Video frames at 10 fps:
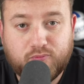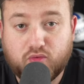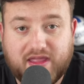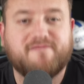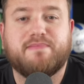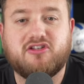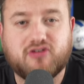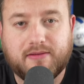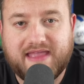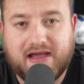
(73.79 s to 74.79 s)
well, they've been
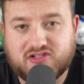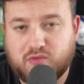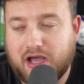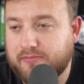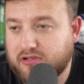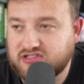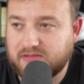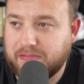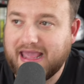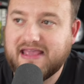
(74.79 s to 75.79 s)
drummed out as well, because the
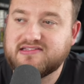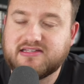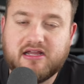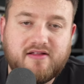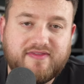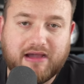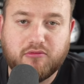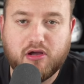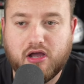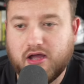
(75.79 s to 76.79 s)
players that
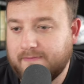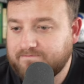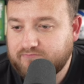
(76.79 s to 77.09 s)
were